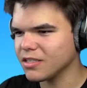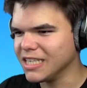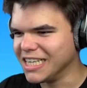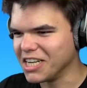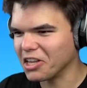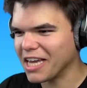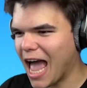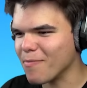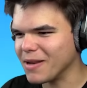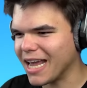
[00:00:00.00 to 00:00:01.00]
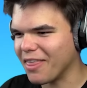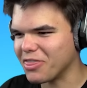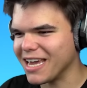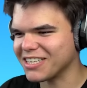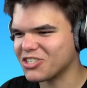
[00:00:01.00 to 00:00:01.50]
Oh, nothing happened yet.
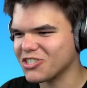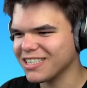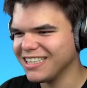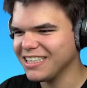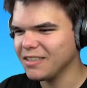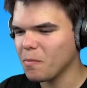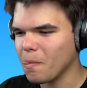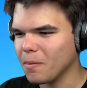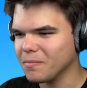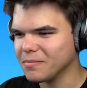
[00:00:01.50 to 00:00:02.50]
This. Buttons. 1 second.